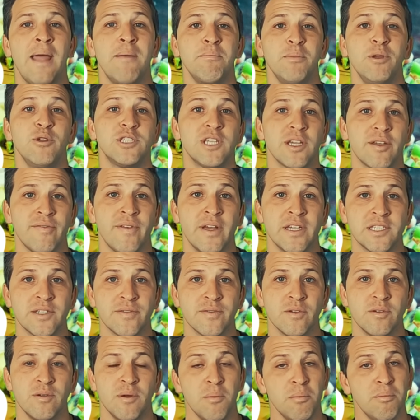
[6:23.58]
and Music
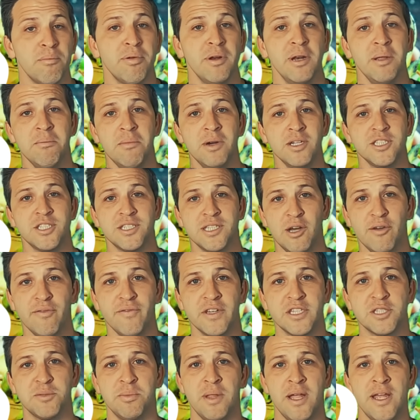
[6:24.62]
Festival. Pretty much
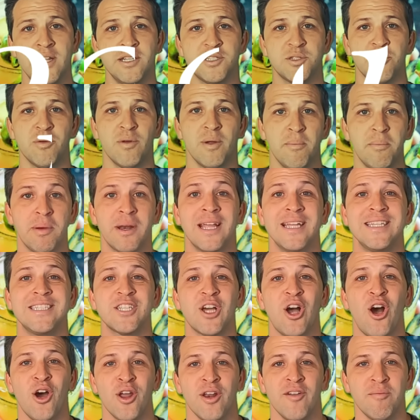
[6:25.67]
self-explanatory, but a
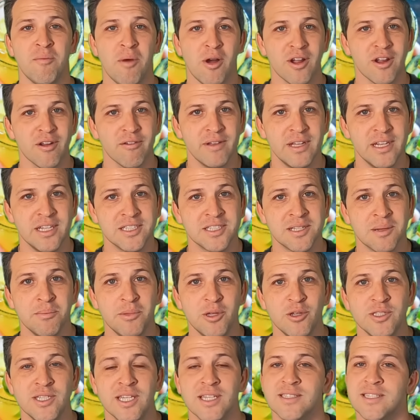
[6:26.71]
ton of margaritas and
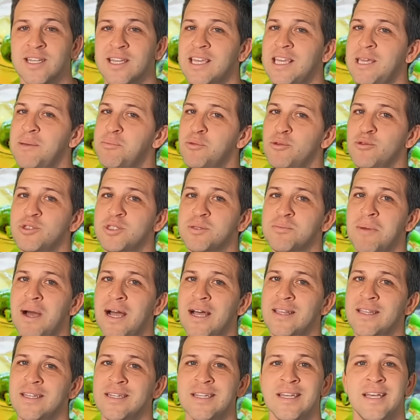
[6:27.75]
music to keep you
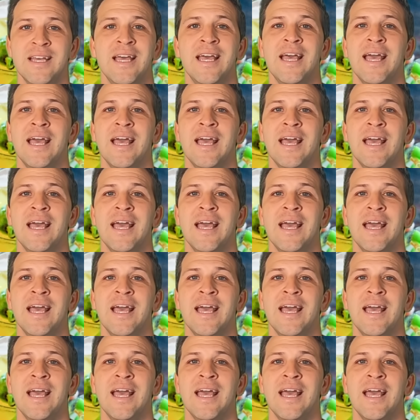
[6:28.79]
smiling